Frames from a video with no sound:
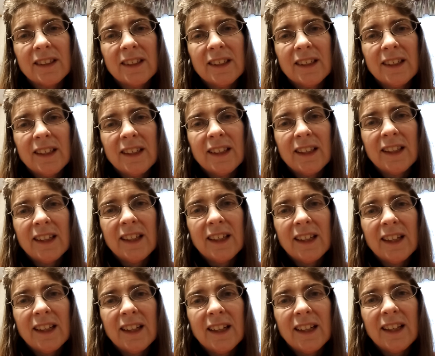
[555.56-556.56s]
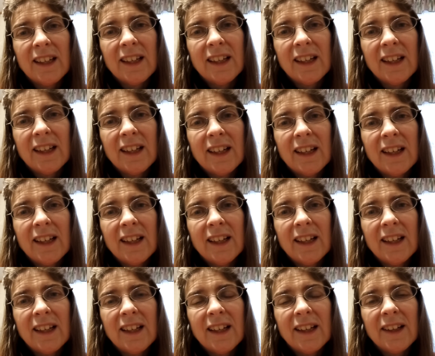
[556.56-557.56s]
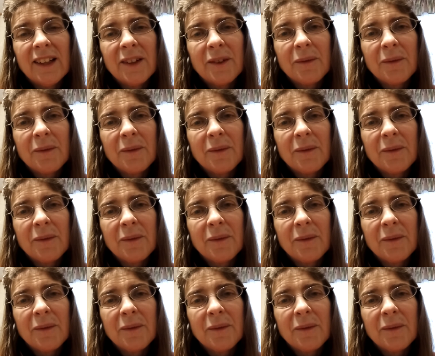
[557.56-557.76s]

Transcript: No one is speaking in this clip.